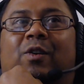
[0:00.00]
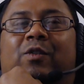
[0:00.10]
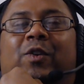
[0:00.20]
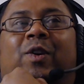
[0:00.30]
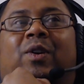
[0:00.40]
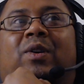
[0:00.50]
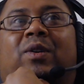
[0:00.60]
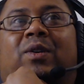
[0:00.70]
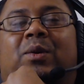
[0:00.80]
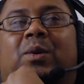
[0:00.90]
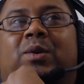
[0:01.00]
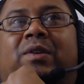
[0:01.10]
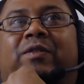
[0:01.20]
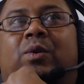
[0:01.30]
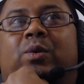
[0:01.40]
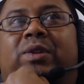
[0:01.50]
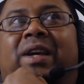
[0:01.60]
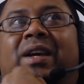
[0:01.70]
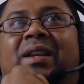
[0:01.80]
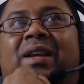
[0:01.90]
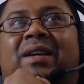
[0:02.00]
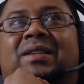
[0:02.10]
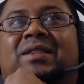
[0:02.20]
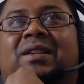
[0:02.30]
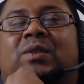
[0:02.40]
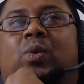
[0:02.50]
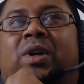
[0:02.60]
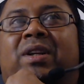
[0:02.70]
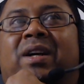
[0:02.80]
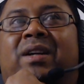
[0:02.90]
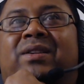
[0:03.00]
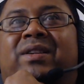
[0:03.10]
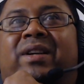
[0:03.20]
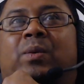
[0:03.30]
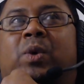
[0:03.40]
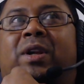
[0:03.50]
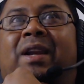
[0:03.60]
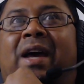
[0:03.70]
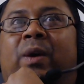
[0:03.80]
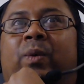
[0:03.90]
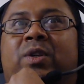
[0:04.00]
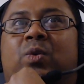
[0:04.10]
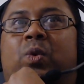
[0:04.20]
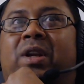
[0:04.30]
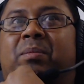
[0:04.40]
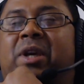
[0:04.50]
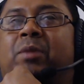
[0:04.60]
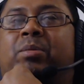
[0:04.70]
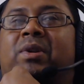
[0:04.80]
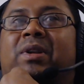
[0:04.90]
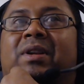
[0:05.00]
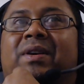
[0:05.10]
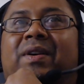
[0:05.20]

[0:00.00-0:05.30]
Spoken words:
For those of you who think India is just one country, one language, one people,